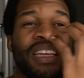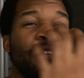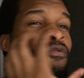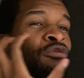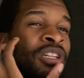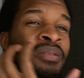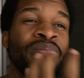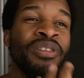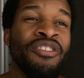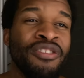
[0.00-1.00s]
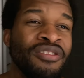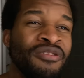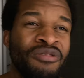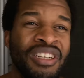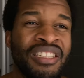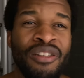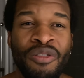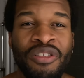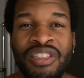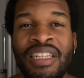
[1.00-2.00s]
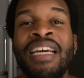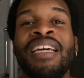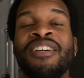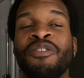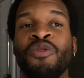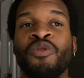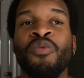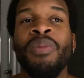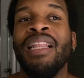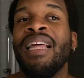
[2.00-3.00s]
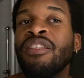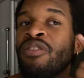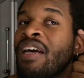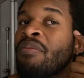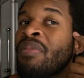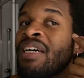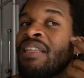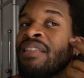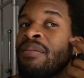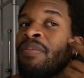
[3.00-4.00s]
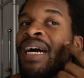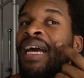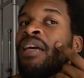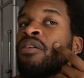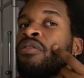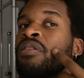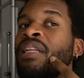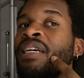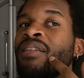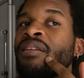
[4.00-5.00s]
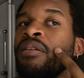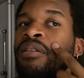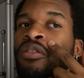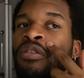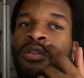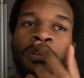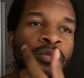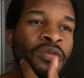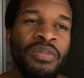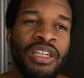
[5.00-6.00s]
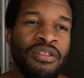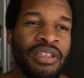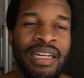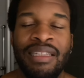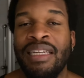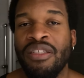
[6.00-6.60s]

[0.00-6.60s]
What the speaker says: fully beard crazy look, because it don't suit me. I like to have my angles, like, you know, it goes from here, like, that